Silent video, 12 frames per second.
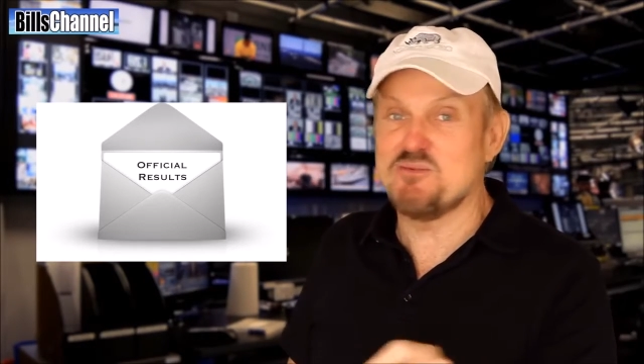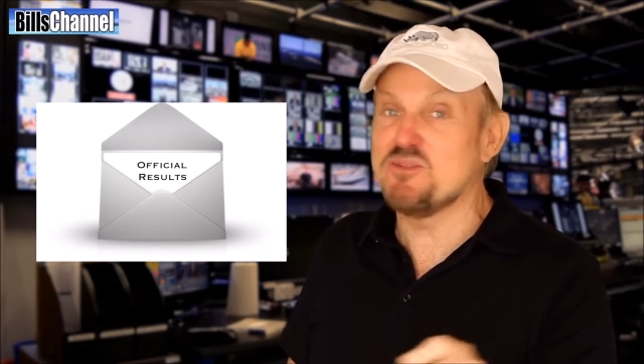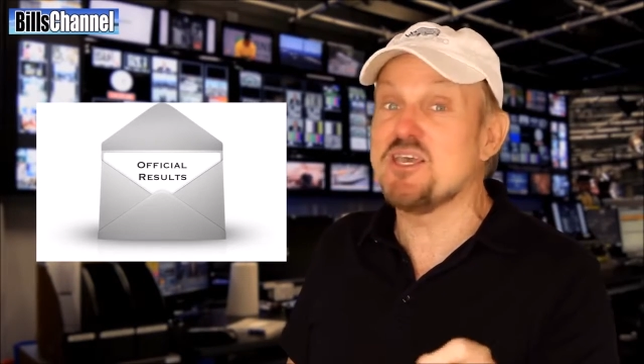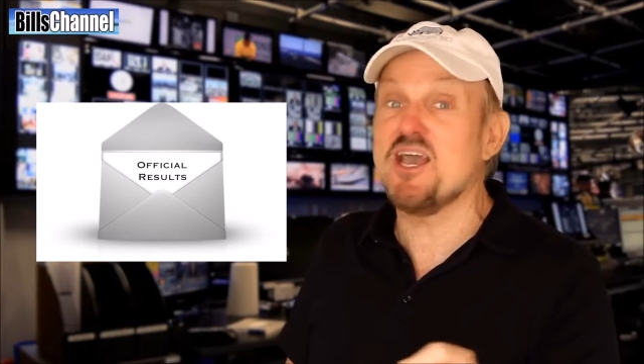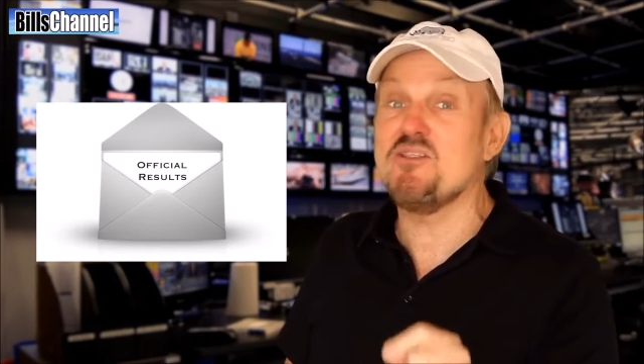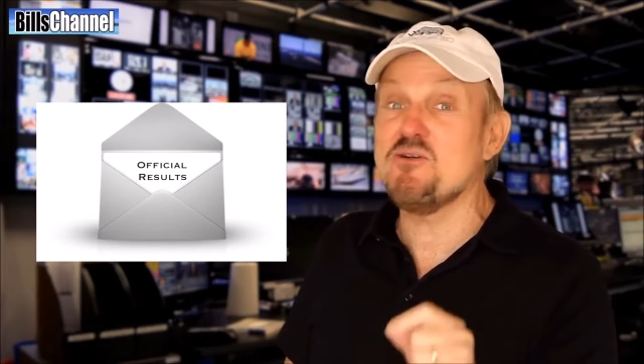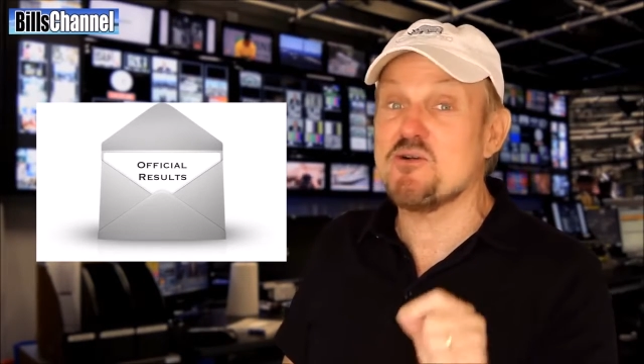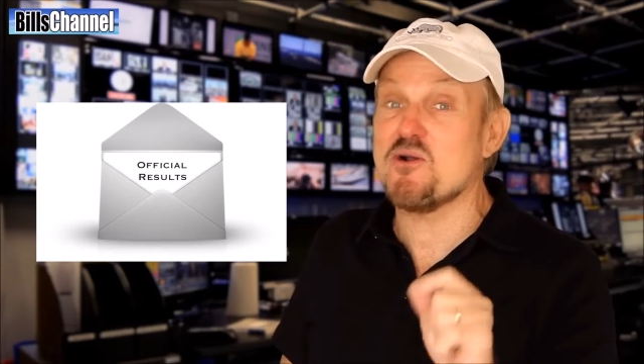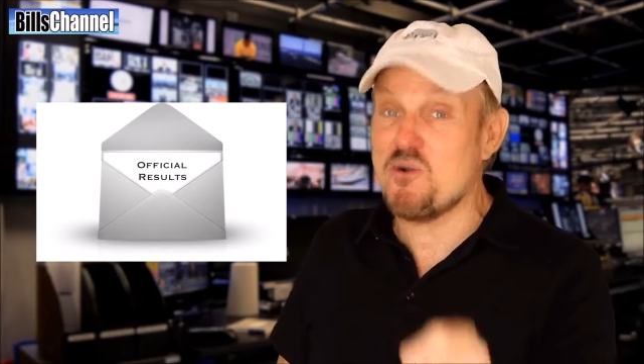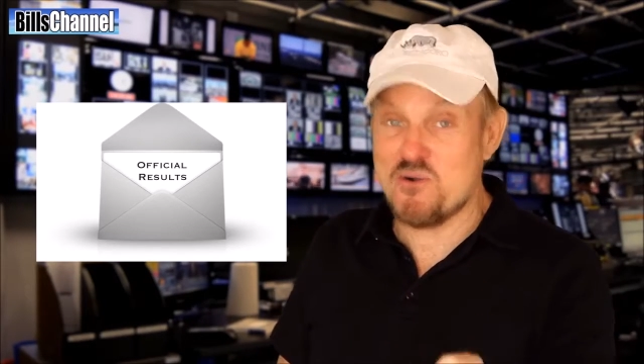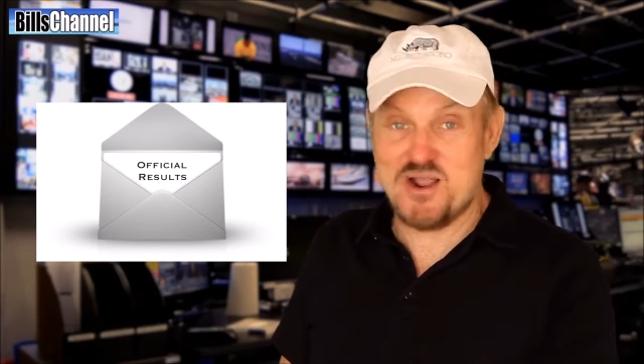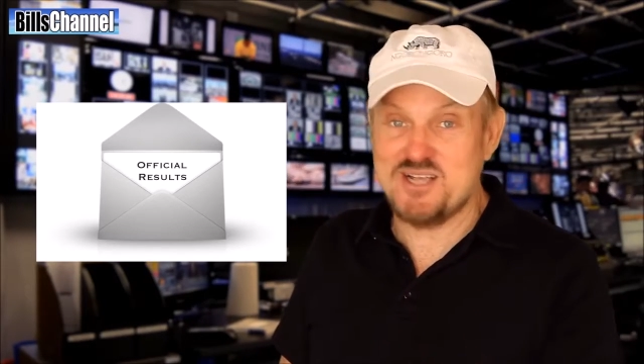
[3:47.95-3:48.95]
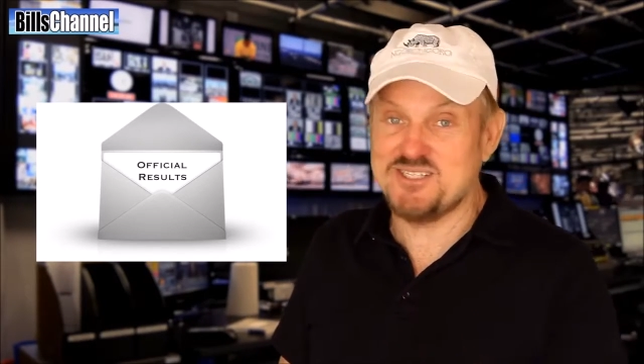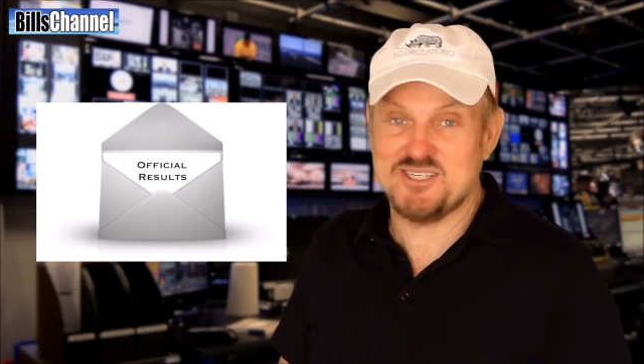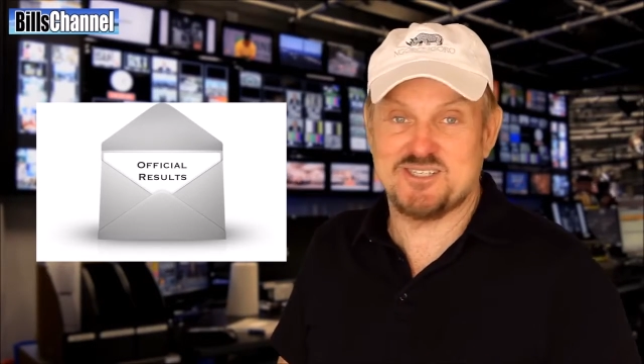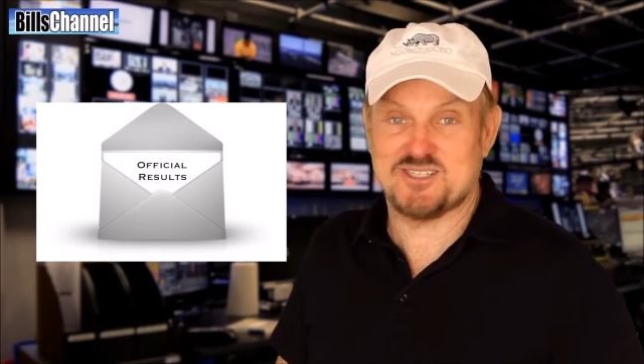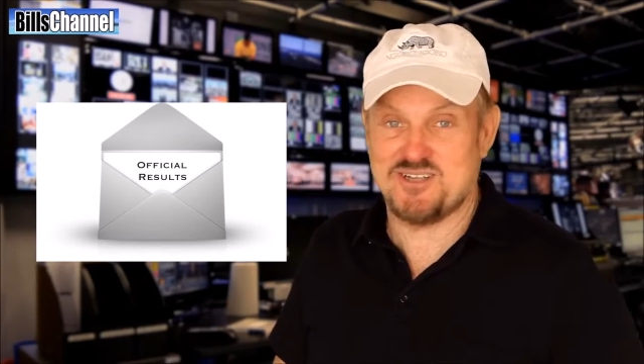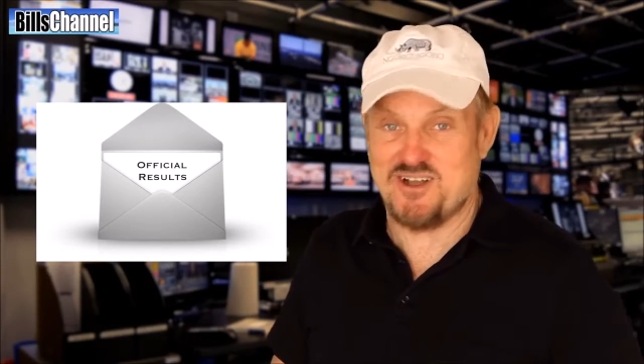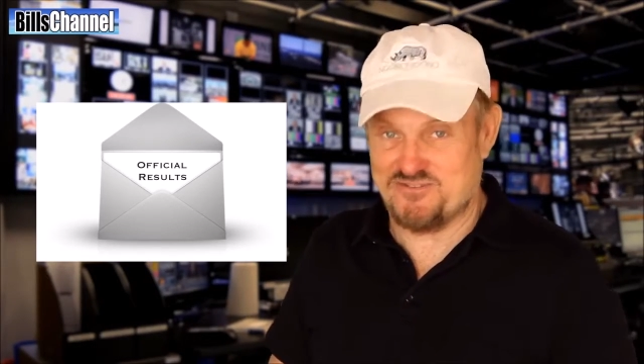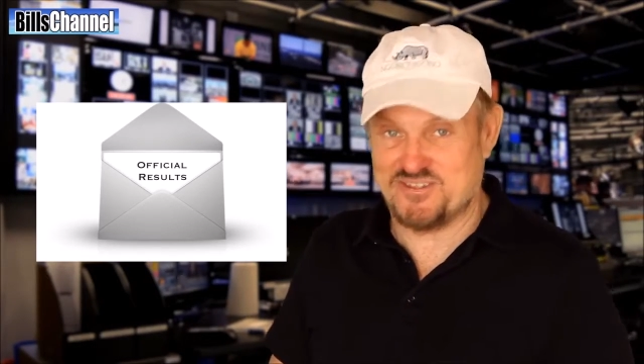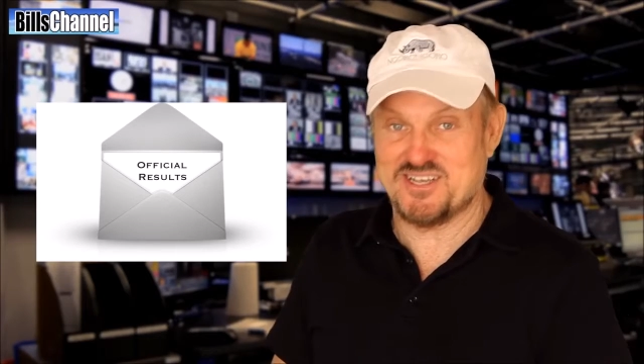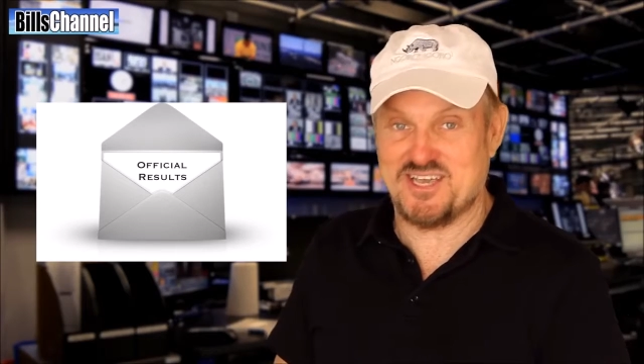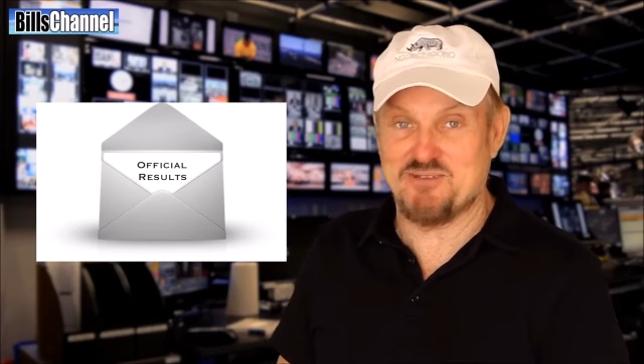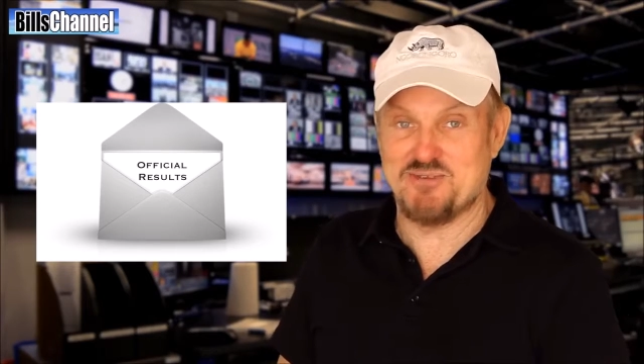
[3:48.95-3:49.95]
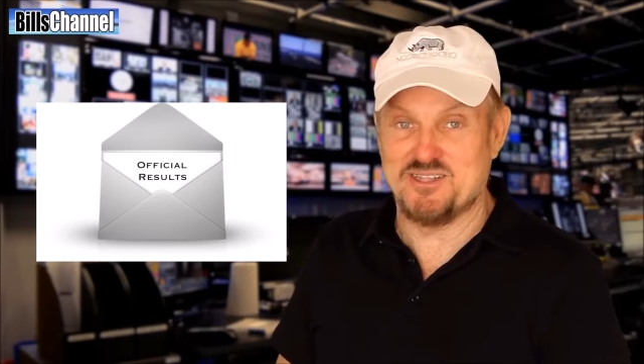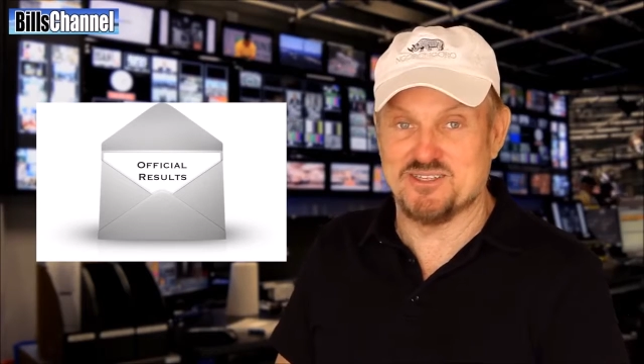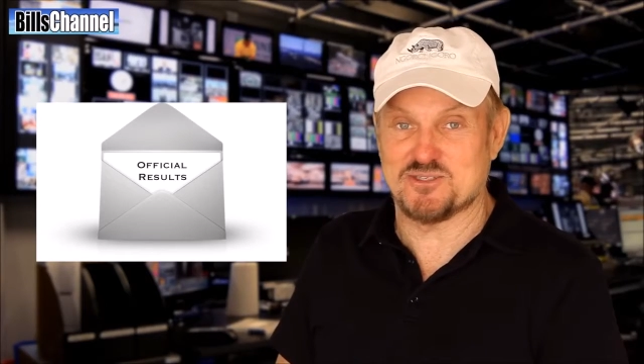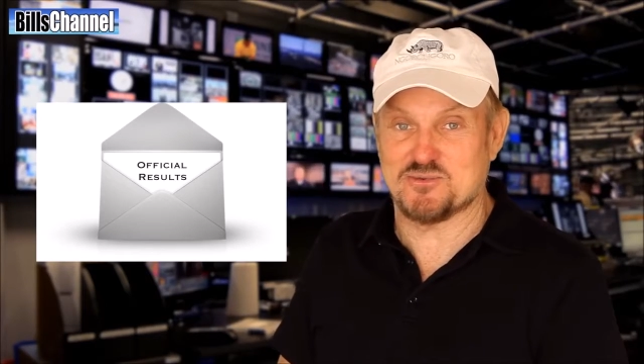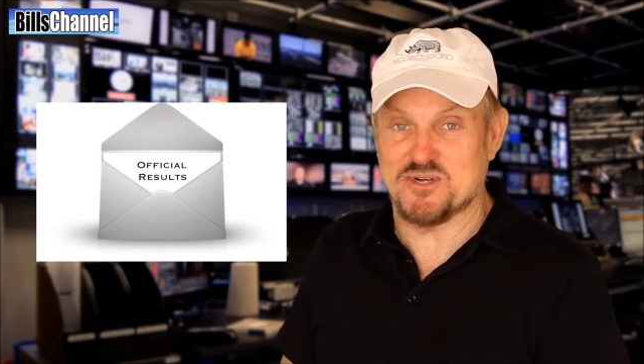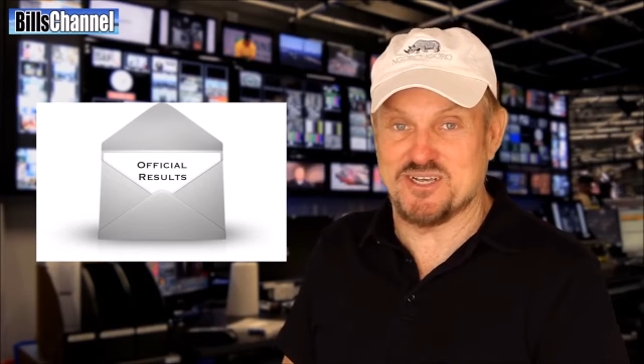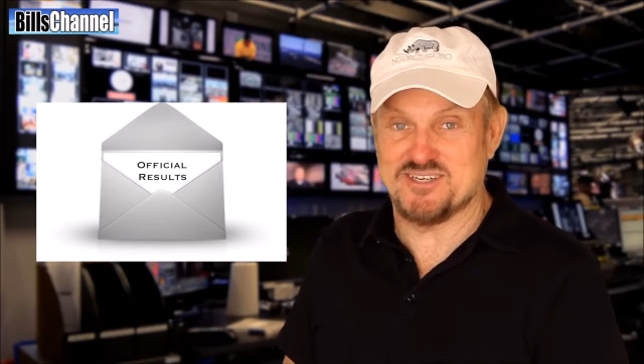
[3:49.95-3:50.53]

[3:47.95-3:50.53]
of the other crazy stuff that came in this week.